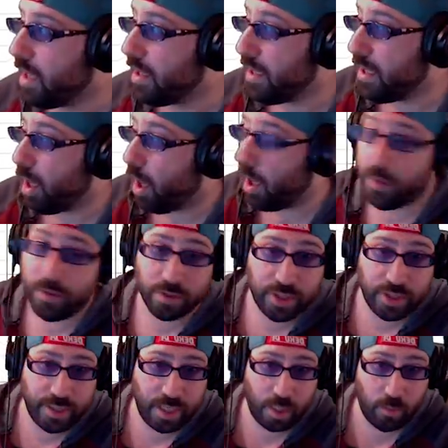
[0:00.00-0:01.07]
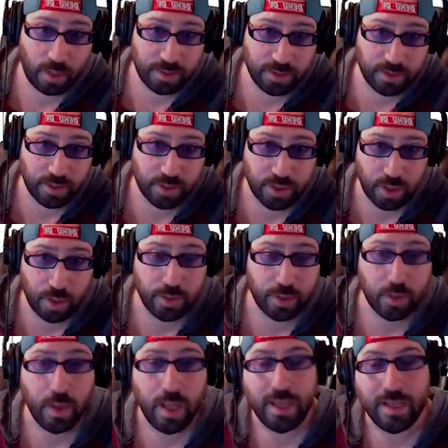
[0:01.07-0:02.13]
The other sheet I wanted to show
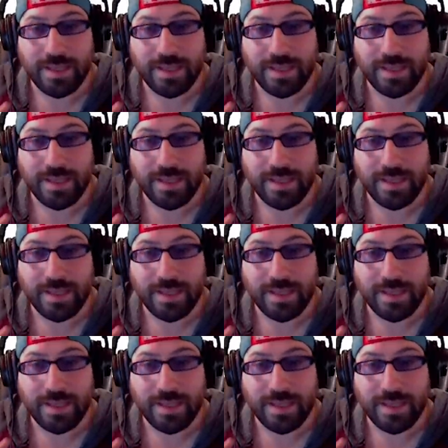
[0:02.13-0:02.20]
you